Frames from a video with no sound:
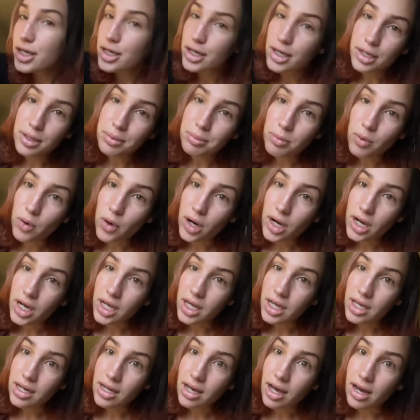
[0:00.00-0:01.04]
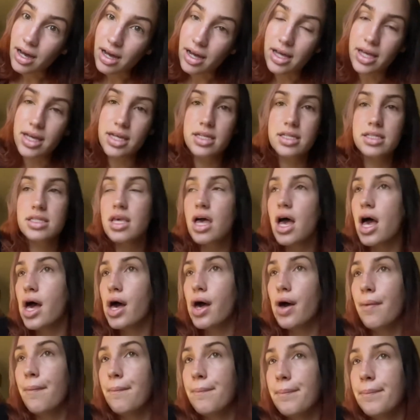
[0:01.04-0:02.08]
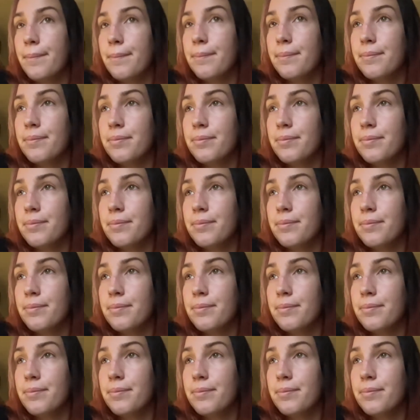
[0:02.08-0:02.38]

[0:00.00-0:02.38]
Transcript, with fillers: Good morning, guys. Um,